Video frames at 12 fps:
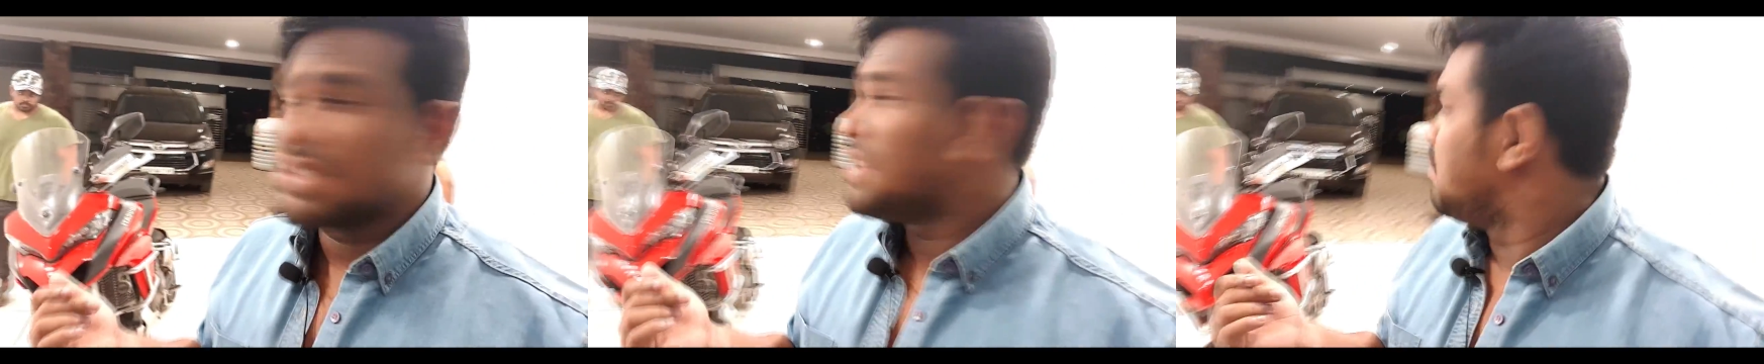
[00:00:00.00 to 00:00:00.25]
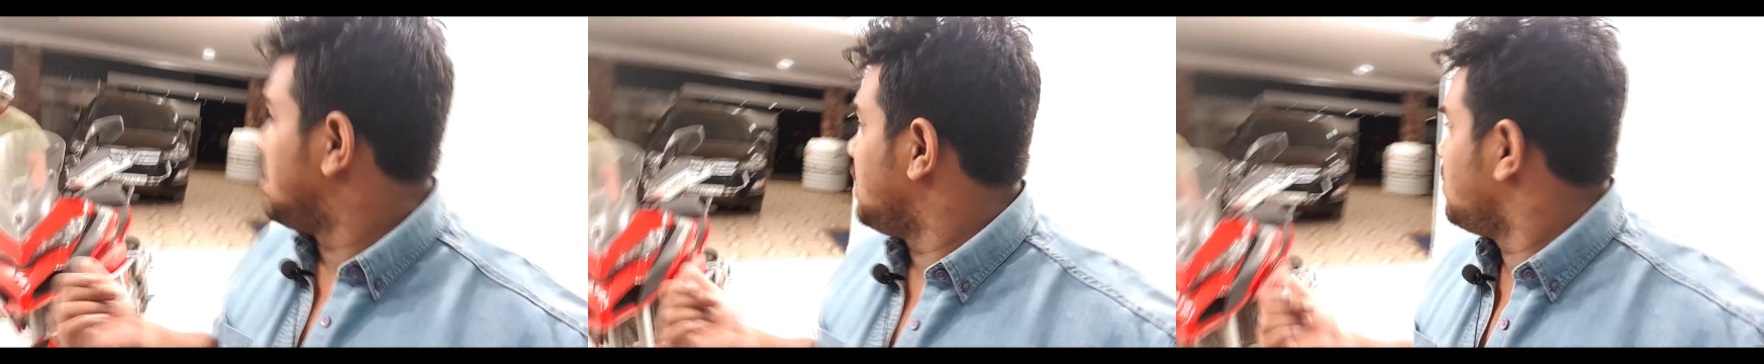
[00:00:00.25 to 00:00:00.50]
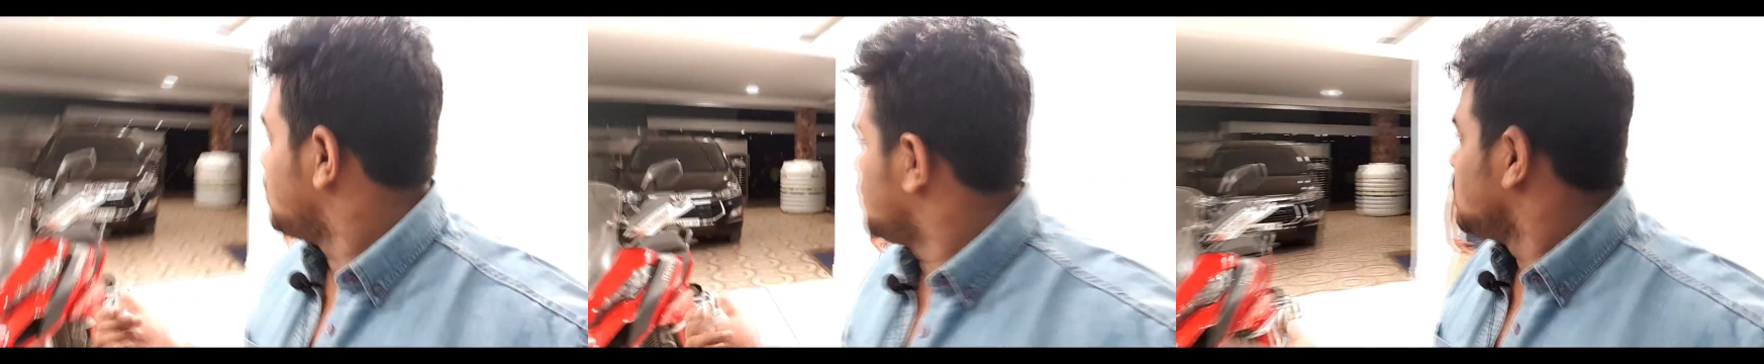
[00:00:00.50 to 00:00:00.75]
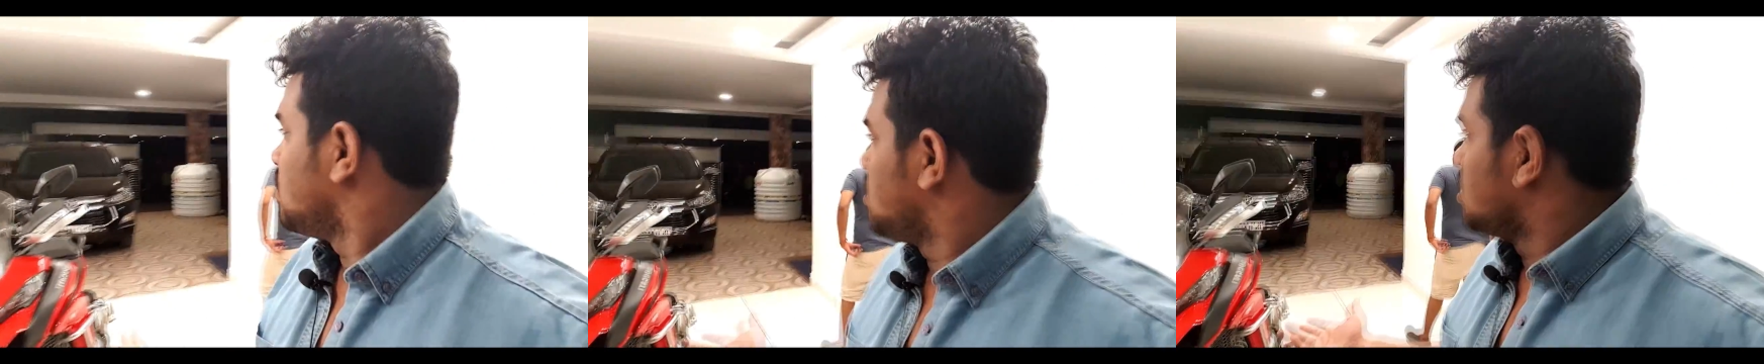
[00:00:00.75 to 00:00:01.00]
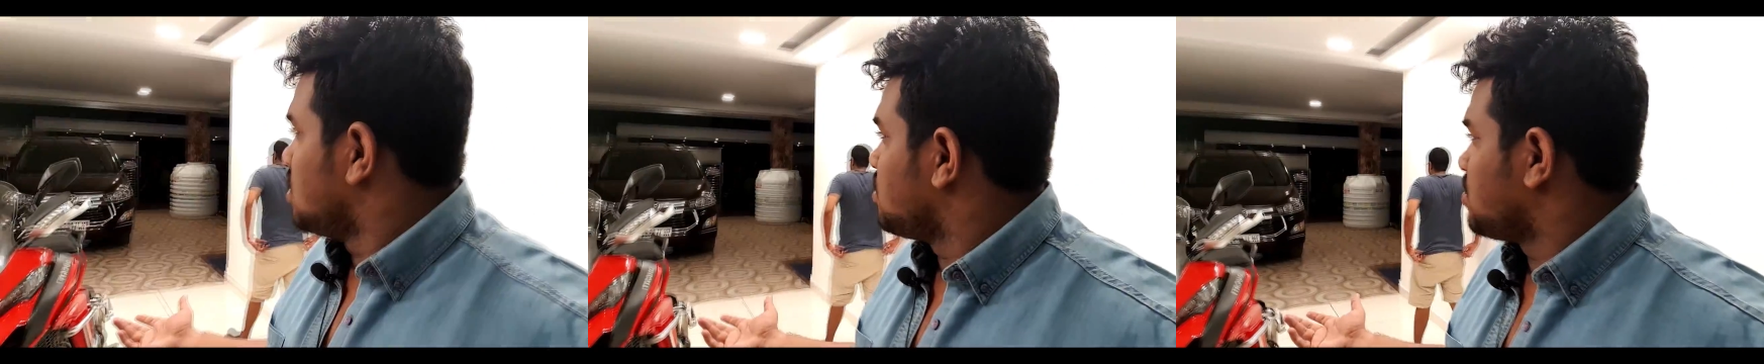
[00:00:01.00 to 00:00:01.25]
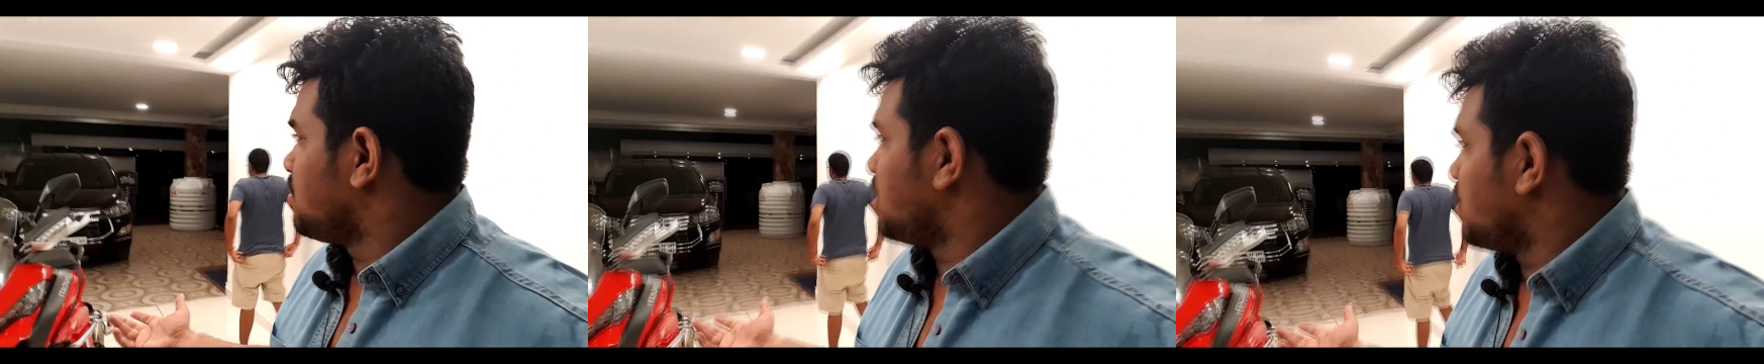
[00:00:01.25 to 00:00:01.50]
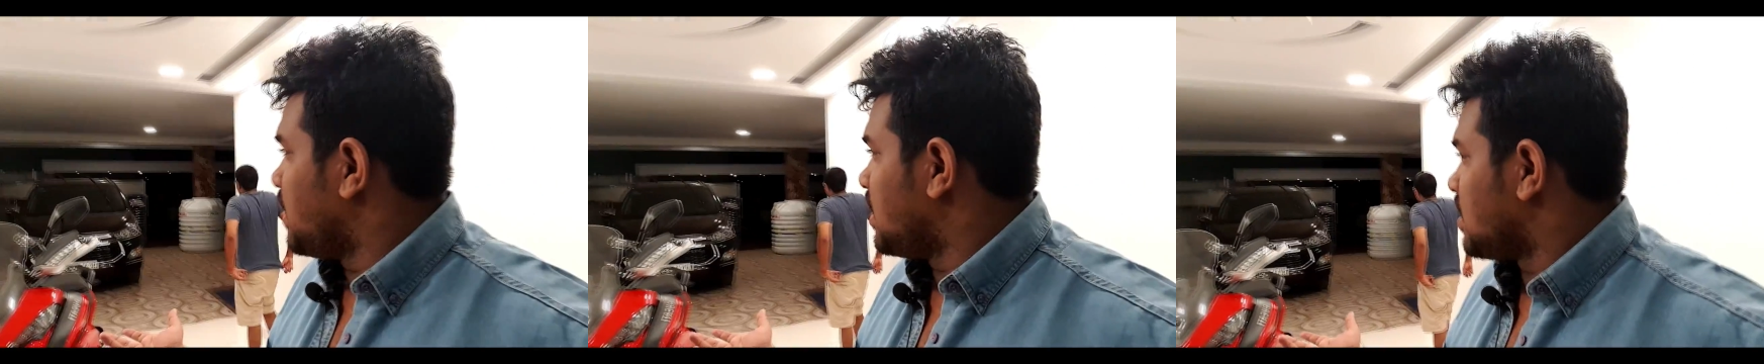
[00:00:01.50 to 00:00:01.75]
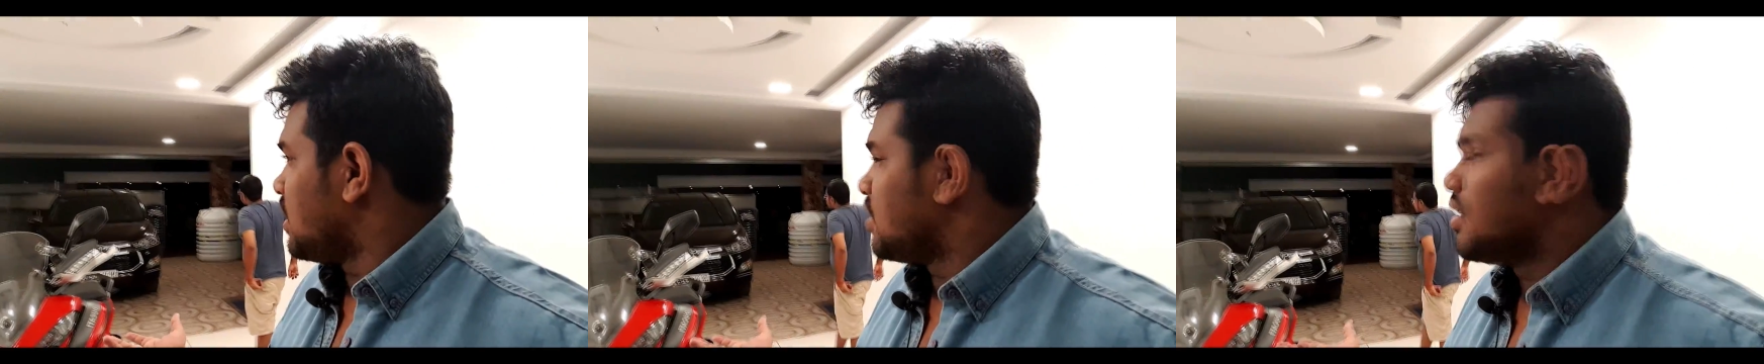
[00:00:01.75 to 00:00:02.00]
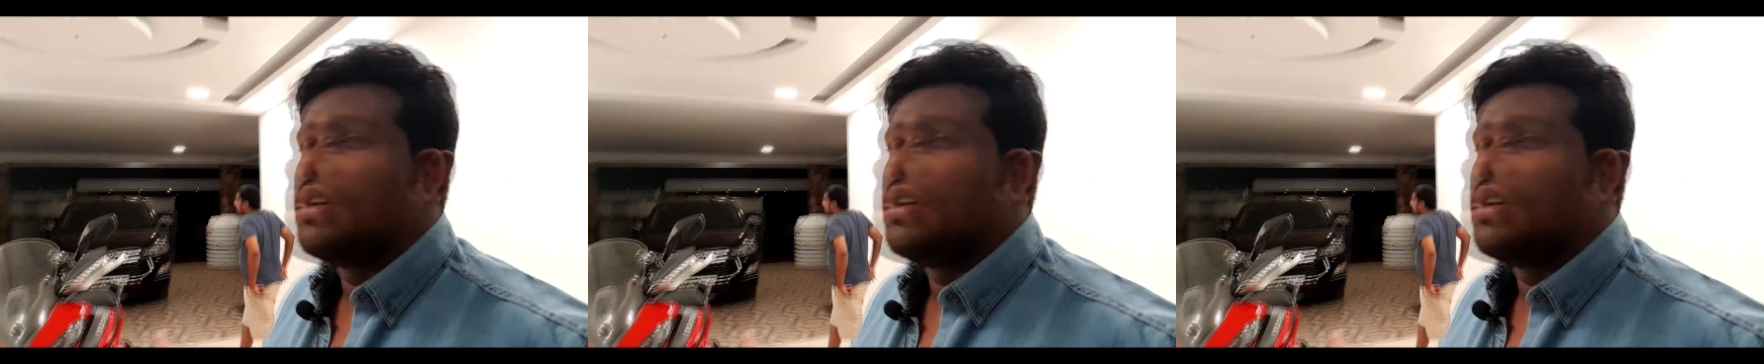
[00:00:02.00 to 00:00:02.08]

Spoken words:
I believe. Should be the weight, right?